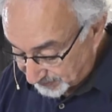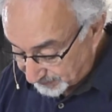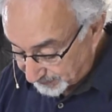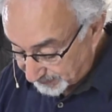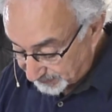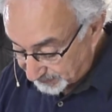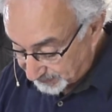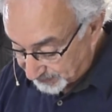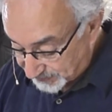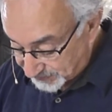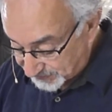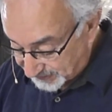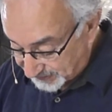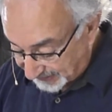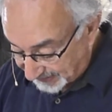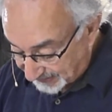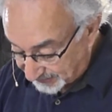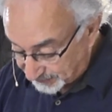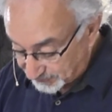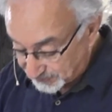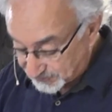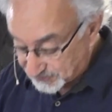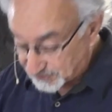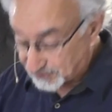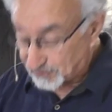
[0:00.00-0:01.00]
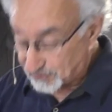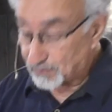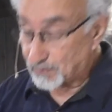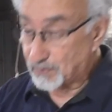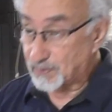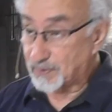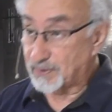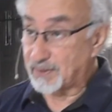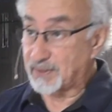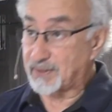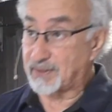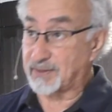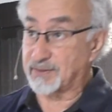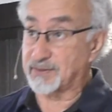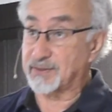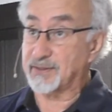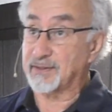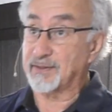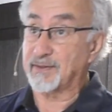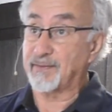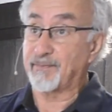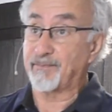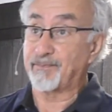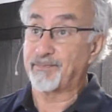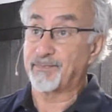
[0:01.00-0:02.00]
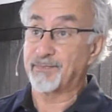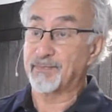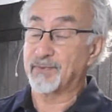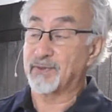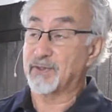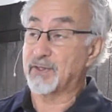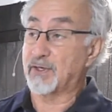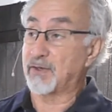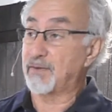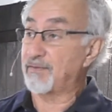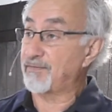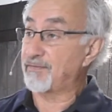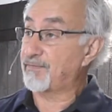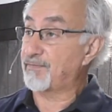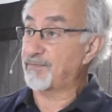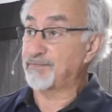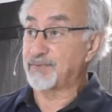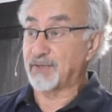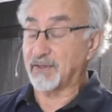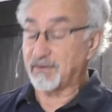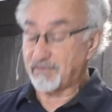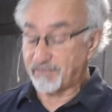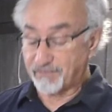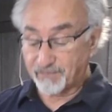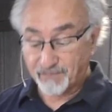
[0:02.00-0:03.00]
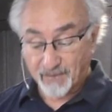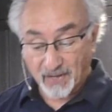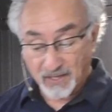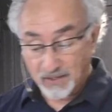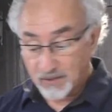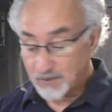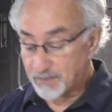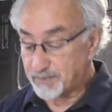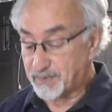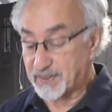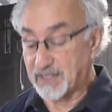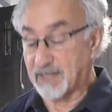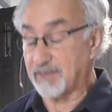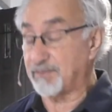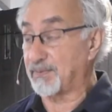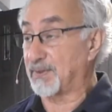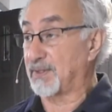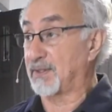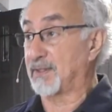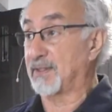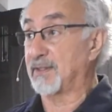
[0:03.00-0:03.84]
the standards of the world. Don't follow people.